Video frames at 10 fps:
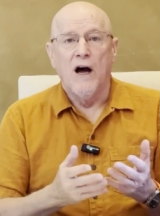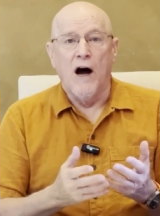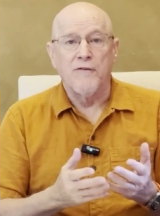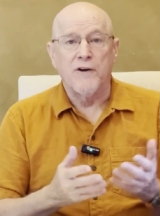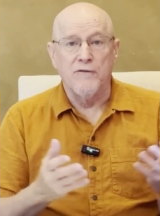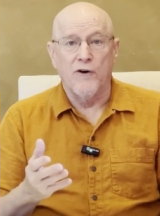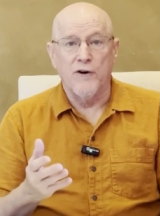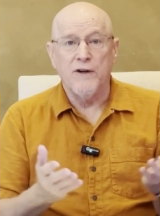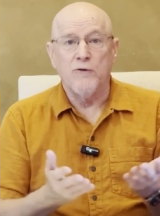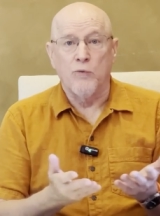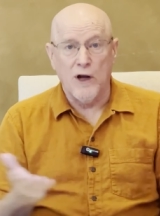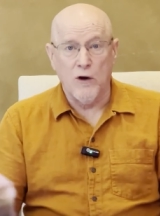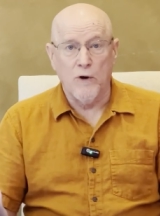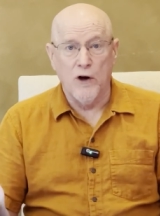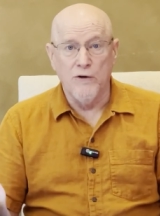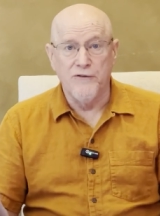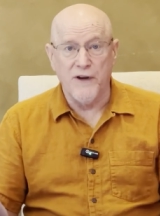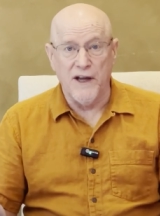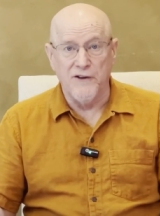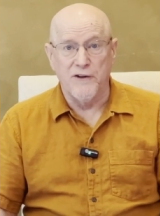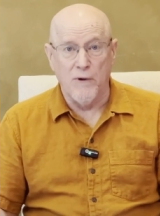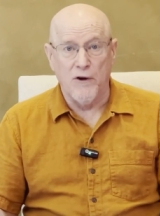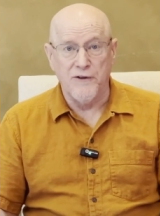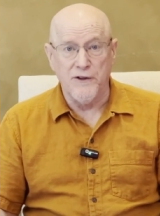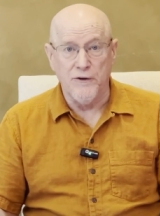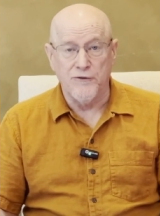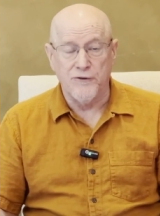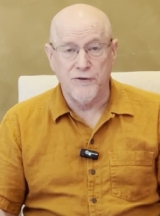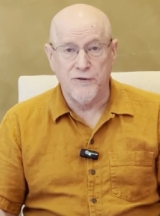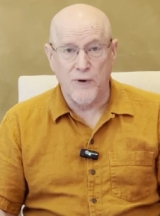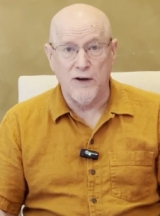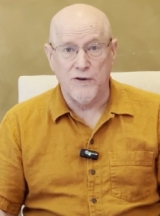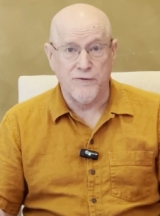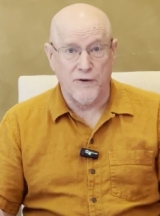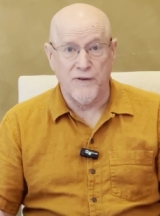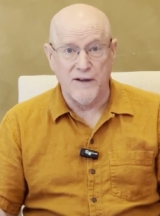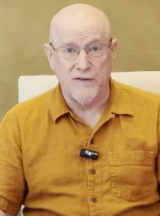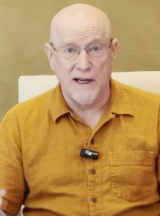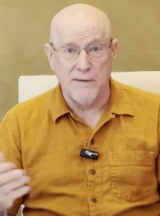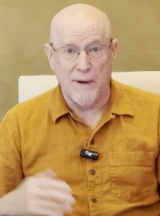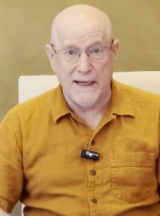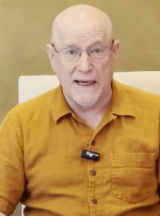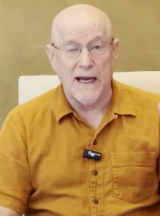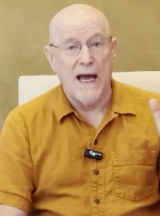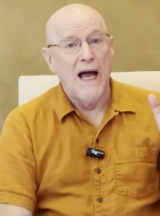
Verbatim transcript: of converted railroads into multi-use trails for things like biking.